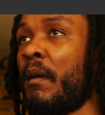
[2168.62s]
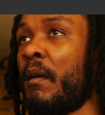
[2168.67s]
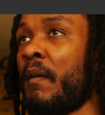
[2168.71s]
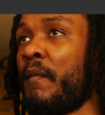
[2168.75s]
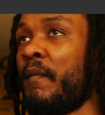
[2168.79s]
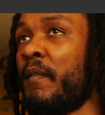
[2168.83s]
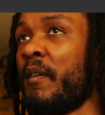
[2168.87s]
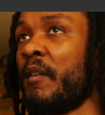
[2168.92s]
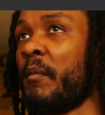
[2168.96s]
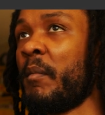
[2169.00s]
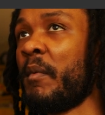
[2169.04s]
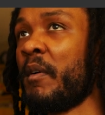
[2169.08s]

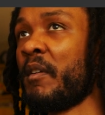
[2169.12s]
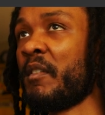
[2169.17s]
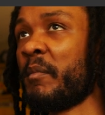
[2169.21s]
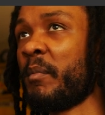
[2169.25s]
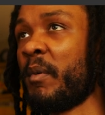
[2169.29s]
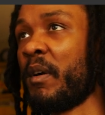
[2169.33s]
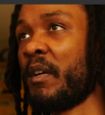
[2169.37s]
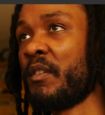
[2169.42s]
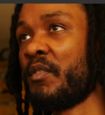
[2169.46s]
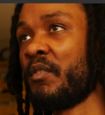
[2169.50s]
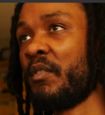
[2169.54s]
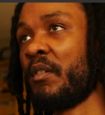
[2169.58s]
For the most
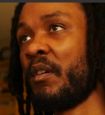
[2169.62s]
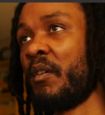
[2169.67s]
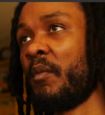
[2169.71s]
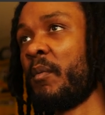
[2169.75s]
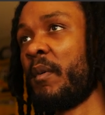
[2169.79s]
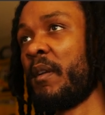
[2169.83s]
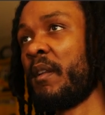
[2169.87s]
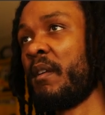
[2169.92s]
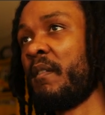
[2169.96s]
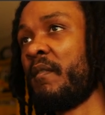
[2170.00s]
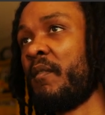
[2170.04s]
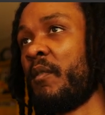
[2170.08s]
part, you're gonna
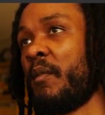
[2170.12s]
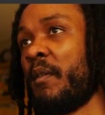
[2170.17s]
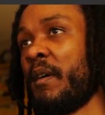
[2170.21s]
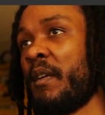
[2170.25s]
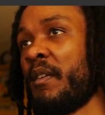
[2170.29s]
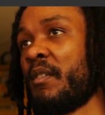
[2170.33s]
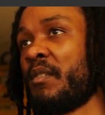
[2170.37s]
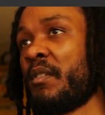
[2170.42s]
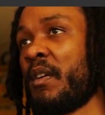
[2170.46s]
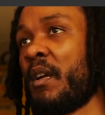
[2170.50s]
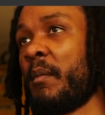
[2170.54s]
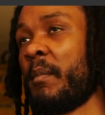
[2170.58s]
want to avoid
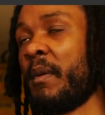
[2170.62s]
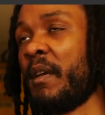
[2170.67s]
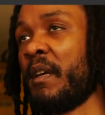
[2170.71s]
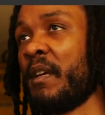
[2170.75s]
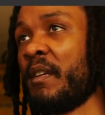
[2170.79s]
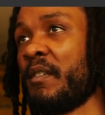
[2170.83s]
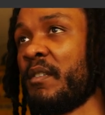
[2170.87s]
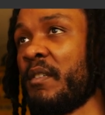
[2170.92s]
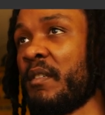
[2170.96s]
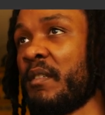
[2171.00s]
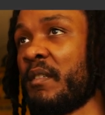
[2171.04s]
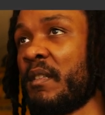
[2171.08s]
sharp edges.